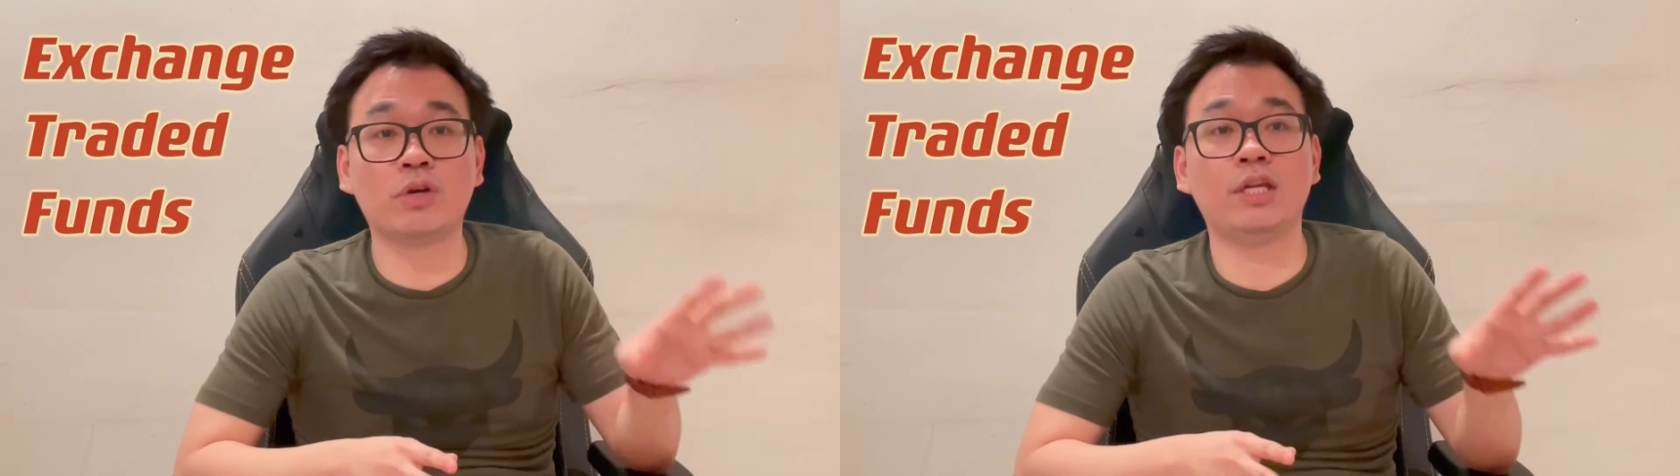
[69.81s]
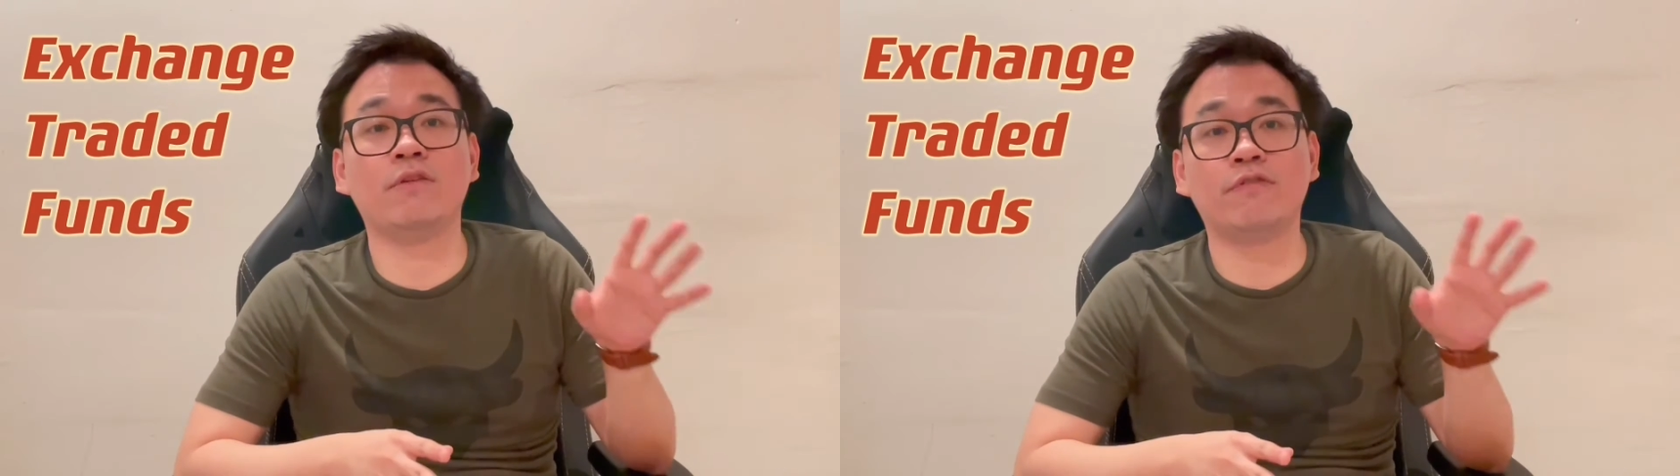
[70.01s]

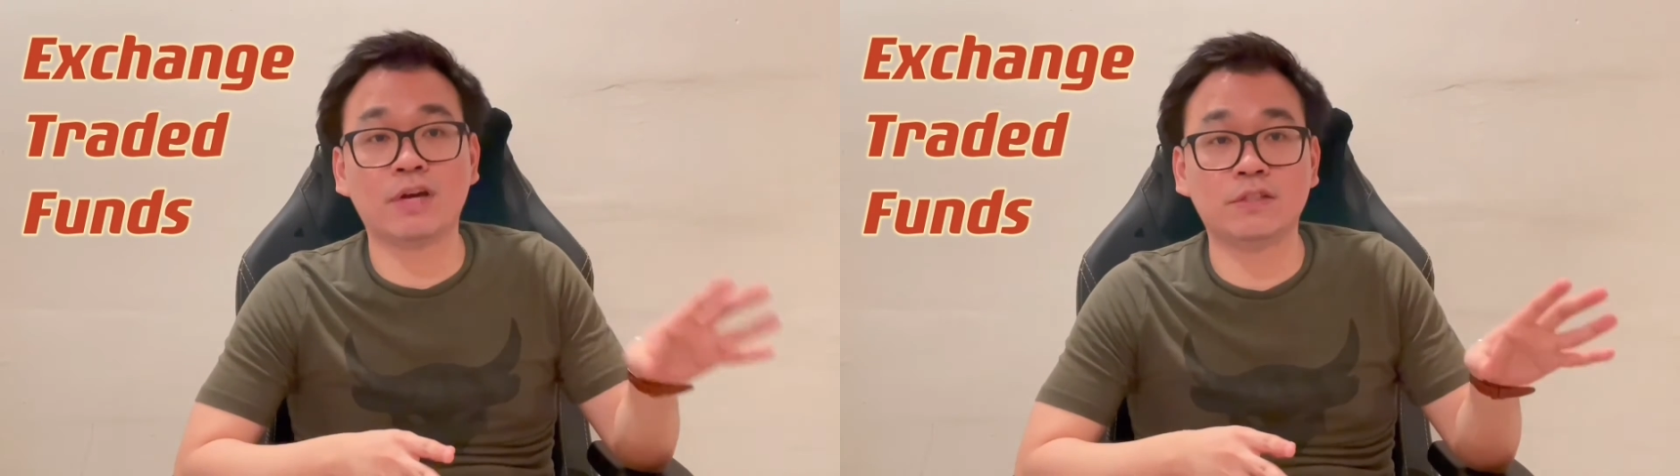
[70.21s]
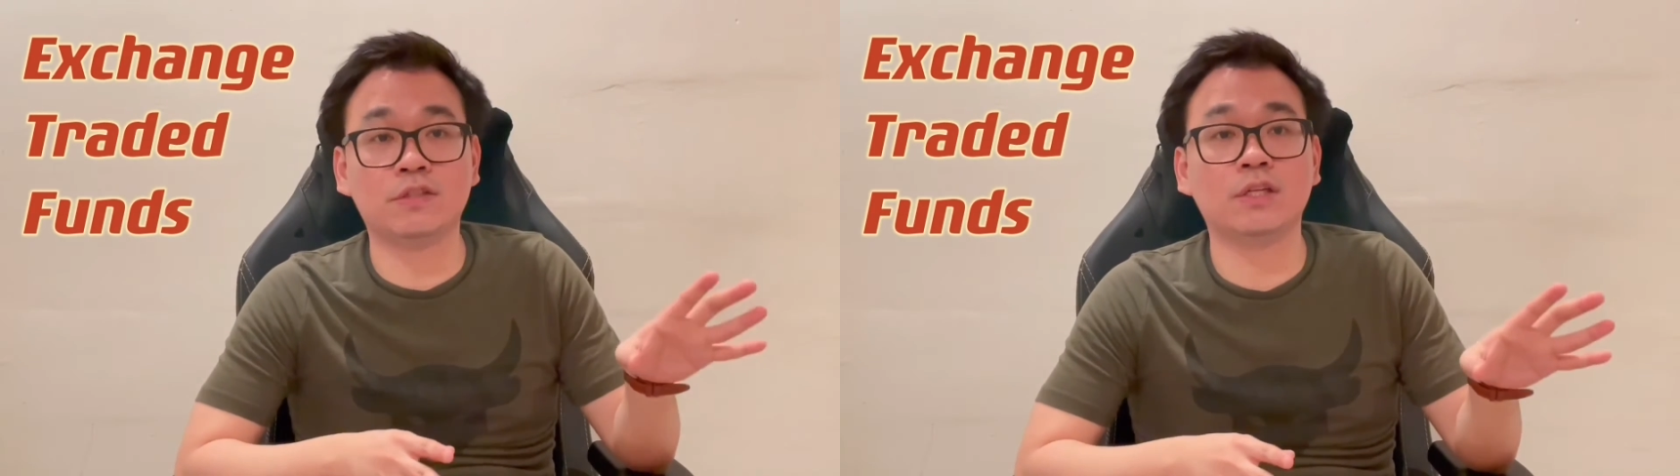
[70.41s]
traded
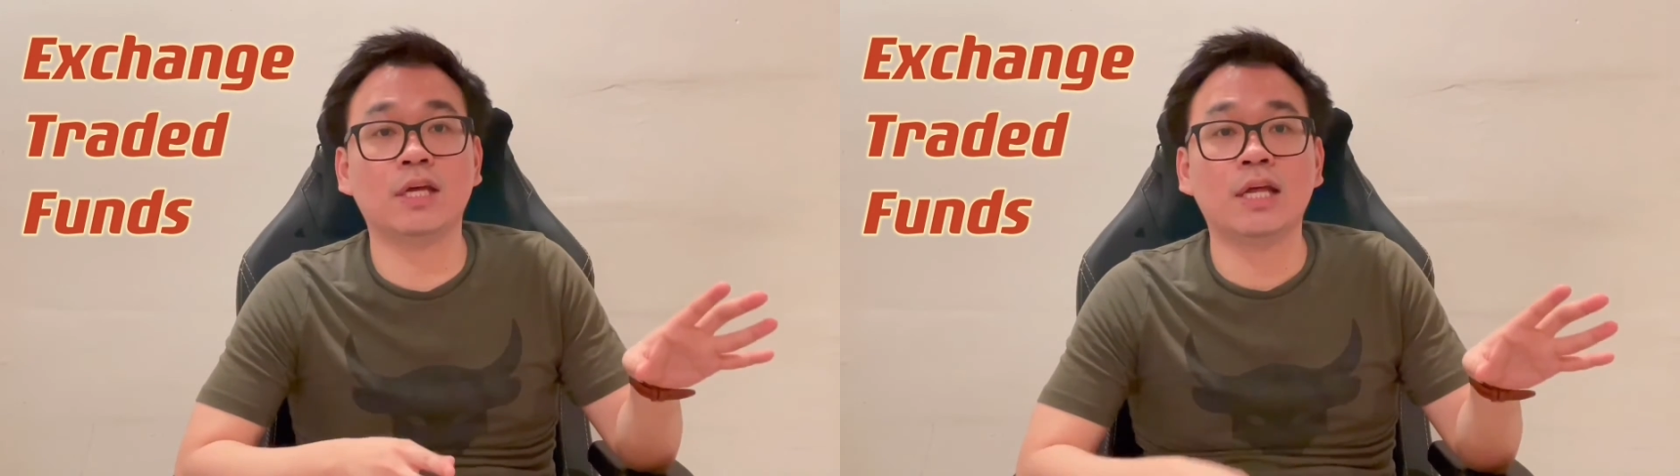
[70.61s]
funds.